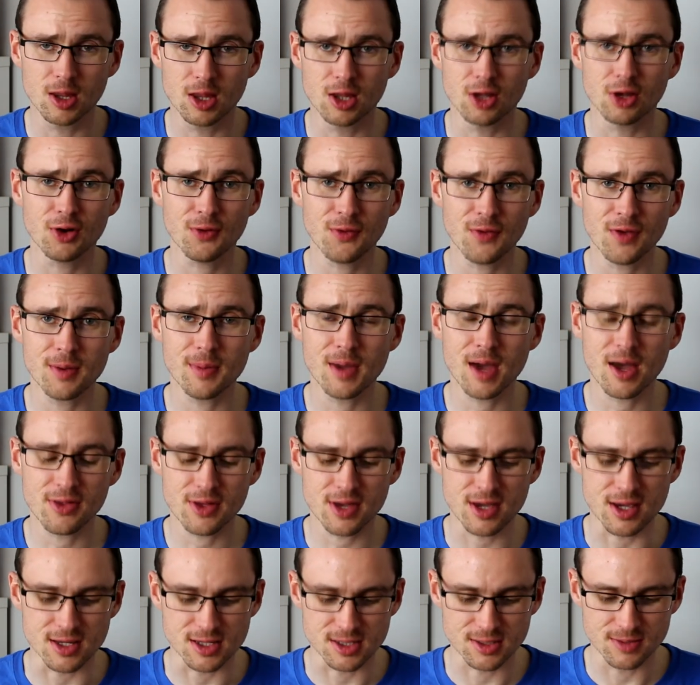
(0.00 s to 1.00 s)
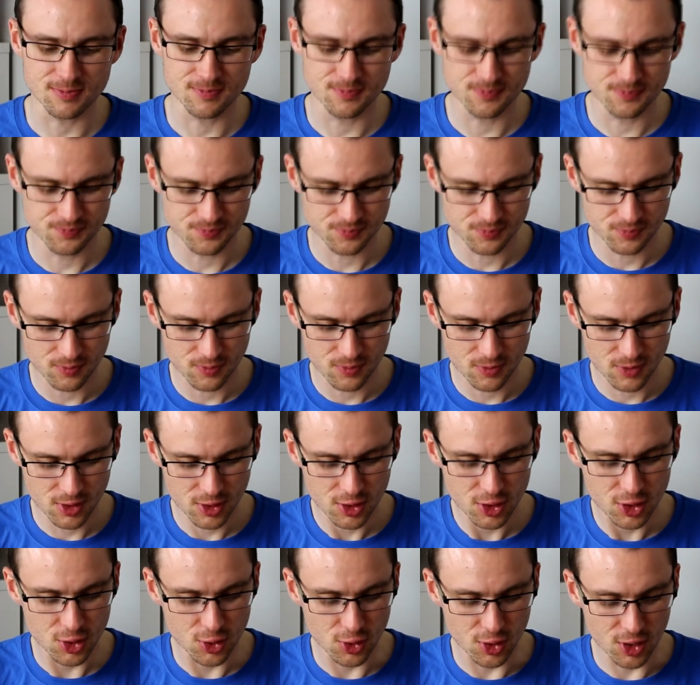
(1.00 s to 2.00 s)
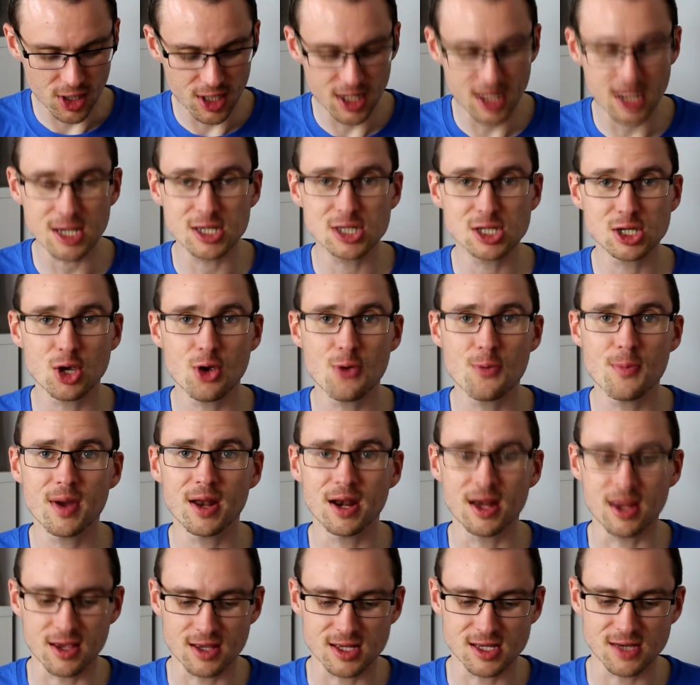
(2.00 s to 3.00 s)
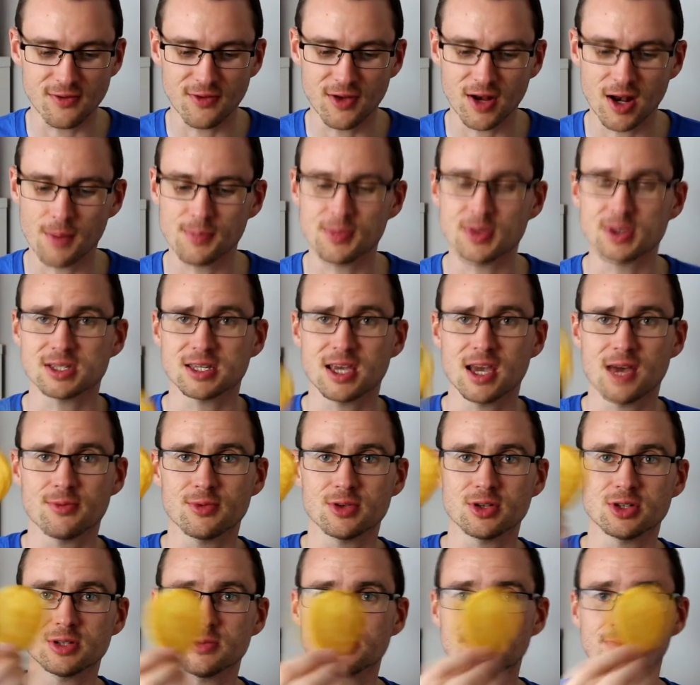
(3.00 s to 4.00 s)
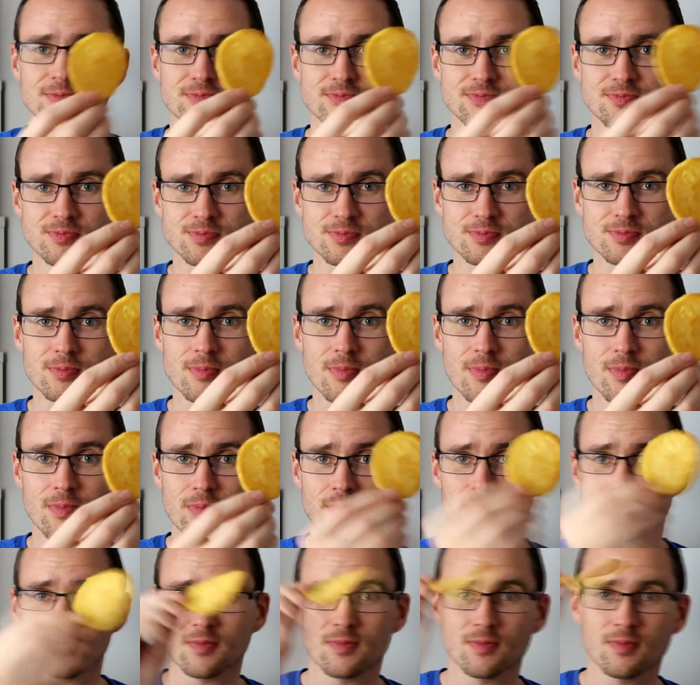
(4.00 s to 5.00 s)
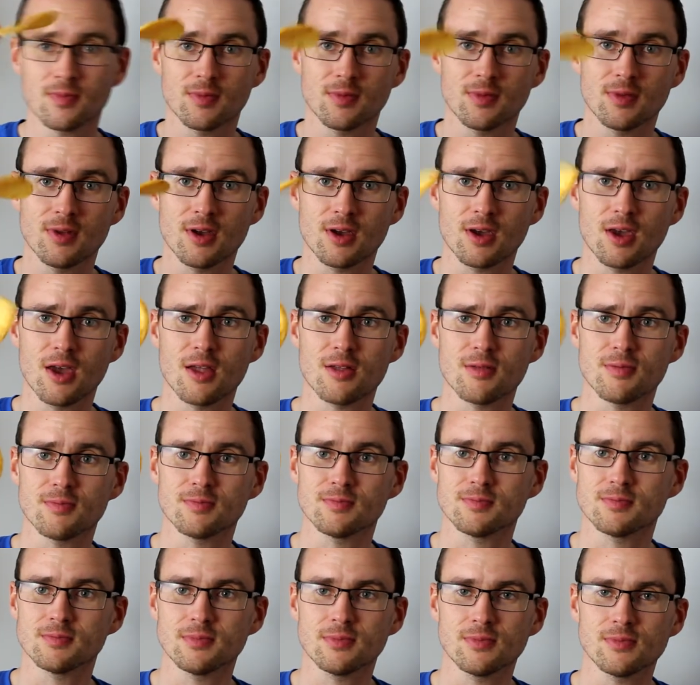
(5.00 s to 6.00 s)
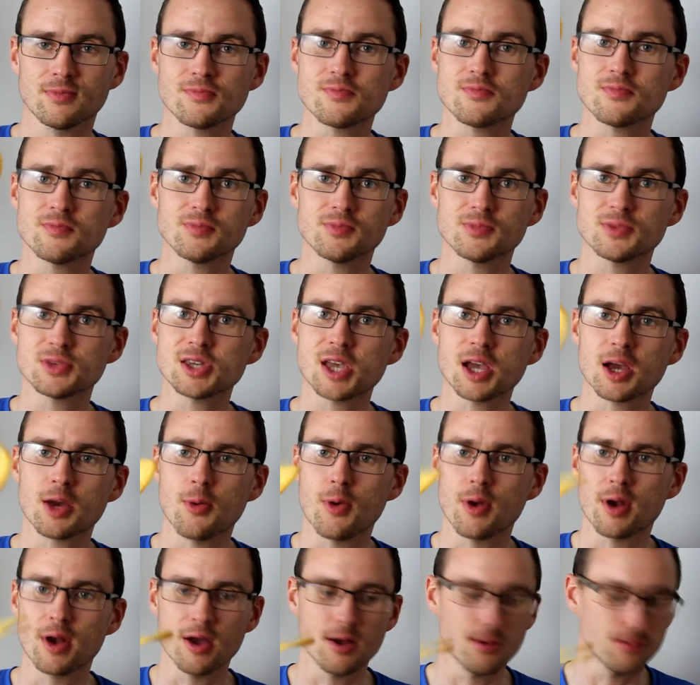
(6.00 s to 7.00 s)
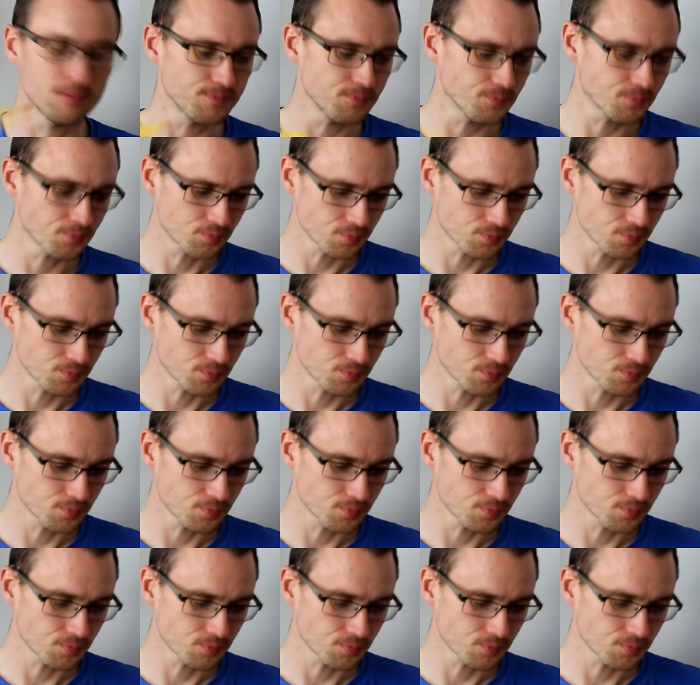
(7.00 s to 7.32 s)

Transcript: the good thing about these, you're not going to need too many to fill up your sandwich. Again, second one out.